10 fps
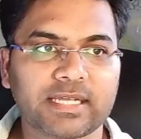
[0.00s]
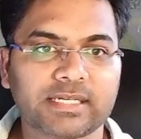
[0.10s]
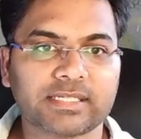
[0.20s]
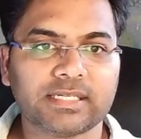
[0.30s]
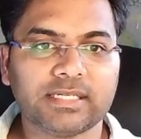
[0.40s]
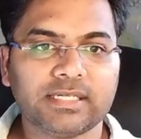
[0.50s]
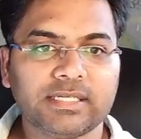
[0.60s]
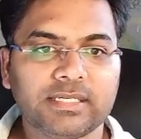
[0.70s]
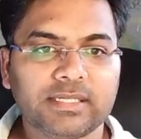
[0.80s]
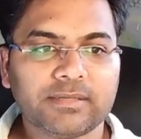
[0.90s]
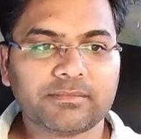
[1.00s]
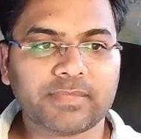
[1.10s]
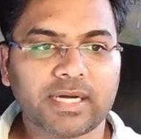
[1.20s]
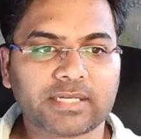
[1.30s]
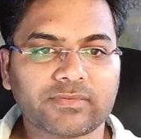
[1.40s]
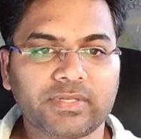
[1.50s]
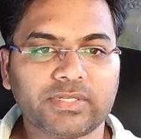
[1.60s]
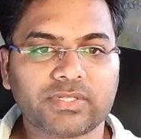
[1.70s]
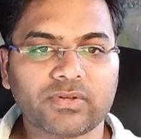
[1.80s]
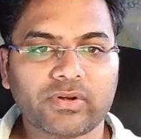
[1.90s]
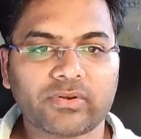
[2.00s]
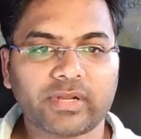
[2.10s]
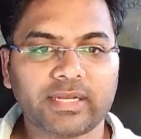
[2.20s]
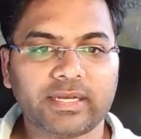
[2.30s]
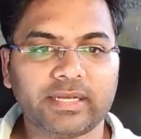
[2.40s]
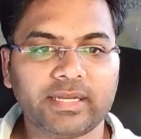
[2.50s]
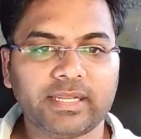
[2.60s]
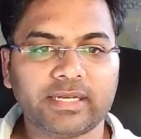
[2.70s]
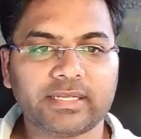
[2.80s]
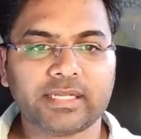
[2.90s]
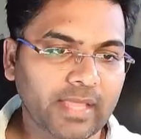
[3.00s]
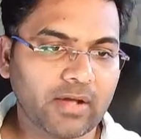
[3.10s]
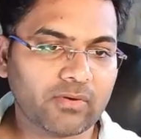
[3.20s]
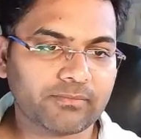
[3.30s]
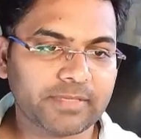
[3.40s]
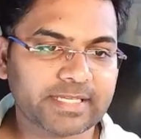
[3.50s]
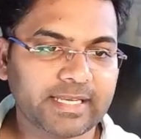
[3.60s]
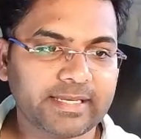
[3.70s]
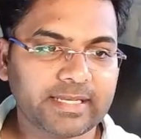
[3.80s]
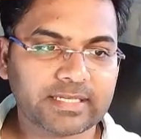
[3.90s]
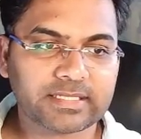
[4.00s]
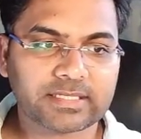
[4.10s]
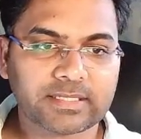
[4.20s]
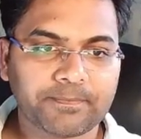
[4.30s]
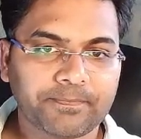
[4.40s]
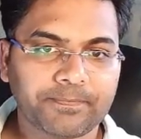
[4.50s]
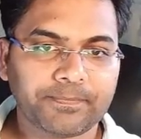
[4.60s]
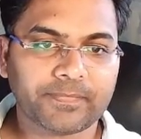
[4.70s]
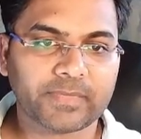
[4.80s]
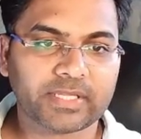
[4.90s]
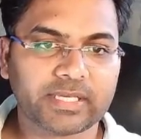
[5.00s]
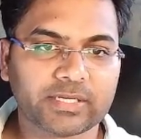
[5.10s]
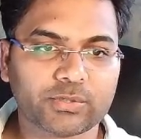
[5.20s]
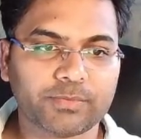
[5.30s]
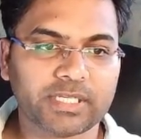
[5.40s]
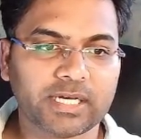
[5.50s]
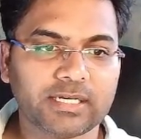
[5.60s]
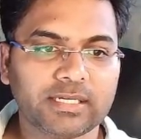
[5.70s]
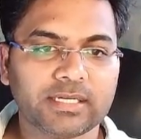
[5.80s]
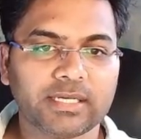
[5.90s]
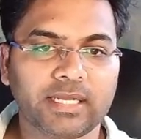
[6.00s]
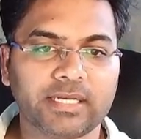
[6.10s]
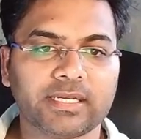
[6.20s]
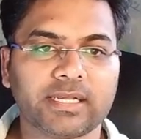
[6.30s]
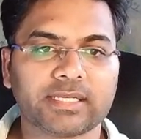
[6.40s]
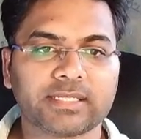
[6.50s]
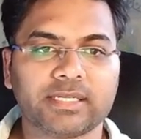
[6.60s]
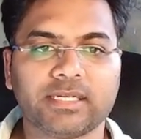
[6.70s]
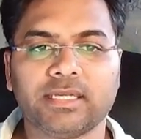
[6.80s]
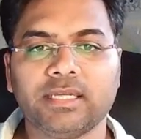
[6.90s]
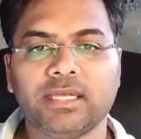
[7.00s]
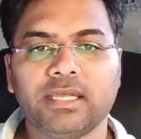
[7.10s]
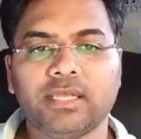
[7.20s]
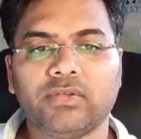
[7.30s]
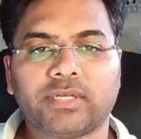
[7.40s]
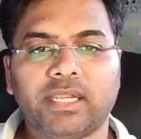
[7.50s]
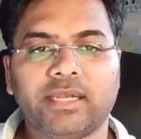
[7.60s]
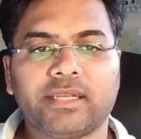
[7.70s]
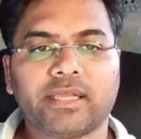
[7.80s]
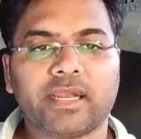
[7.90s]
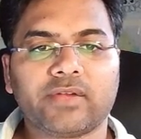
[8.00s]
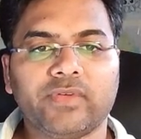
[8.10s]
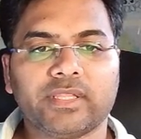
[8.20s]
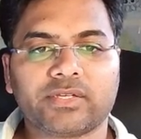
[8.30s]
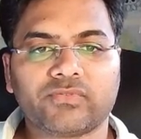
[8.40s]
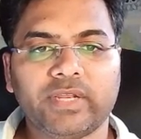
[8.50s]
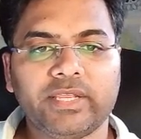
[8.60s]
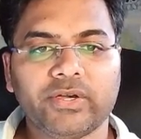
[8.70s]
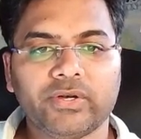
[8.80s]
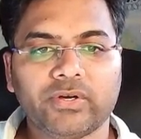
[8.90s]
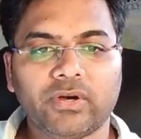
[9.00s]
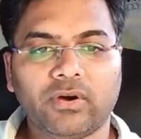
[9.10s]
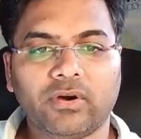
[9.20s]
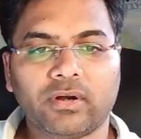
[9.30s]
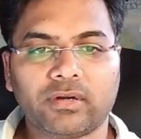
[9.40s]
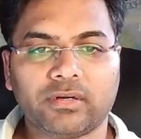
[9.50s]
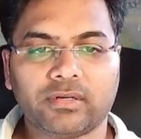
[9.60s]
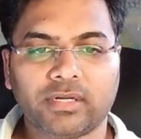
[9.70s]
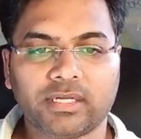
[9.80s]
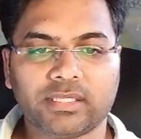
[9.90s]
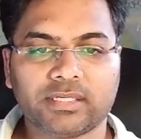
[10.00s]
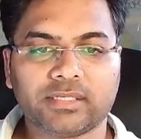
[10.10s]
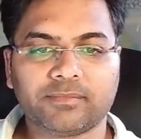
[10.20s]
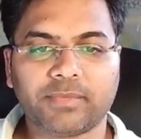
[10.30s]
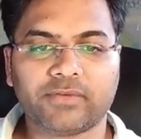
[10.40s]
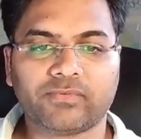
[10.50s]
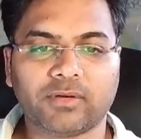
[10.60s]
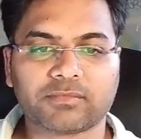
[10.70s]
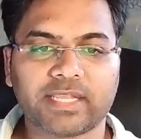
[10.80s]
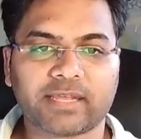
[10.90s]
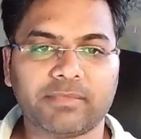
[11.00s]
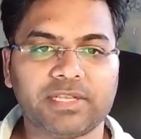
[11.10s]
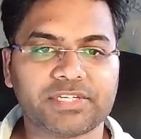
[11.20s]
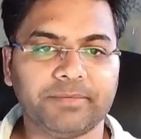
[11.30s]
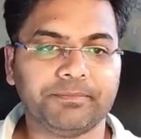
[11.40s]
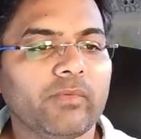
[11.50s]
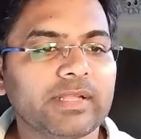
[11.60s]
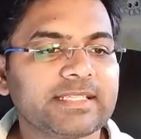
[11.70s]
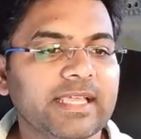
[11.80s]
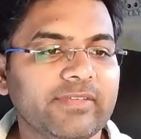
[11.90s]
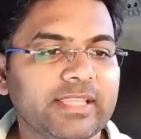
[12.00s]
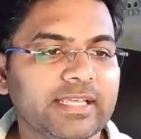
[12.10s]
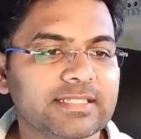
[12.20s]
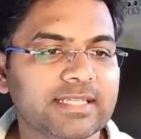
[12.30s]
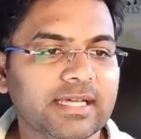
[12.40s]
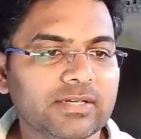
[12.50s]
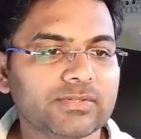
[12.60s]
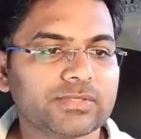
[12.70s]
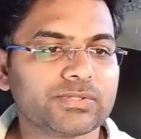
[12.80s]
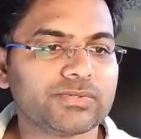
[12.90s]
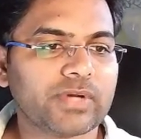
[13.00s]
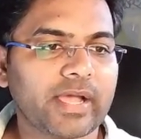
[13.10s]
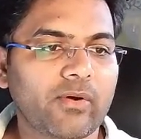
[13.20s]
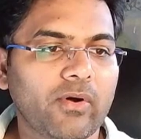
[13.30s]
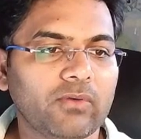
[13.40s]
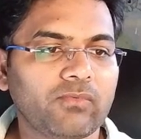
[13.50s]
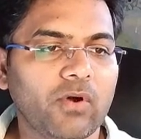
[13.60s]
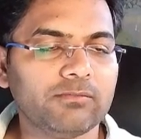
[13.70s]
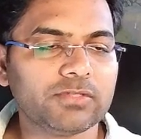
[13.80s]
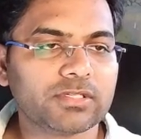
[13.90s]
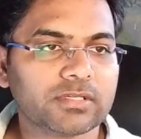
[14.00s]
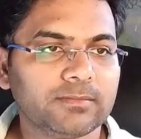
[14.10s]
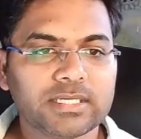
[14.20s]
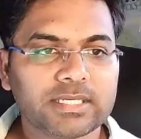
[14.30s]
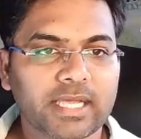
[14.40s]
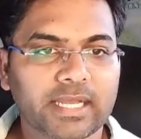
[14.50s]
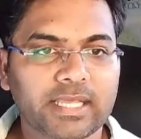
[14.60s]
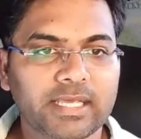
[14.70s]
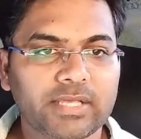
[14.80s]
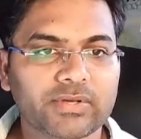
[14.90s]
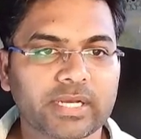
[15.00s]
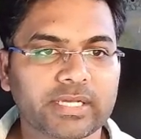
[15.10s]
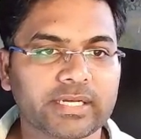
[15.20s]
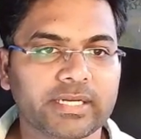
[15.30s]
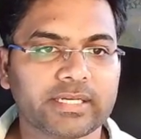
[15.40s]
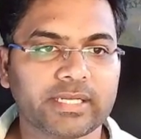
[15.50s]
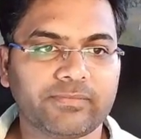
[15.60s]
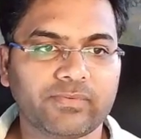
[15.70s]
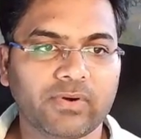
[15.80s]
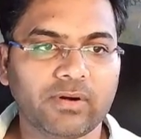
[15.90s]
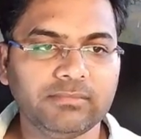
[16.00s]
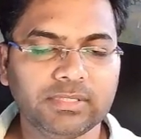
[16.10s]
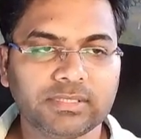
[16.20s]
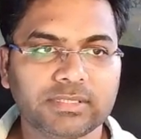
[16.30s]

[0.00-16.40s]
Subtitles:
that, but we don't really need it. Now miscellaneous, nothing to be done. Integration, you can integrate with Twilio or other platforms like MailChimp. Once everything is done, go to all forms, and here you can create a form.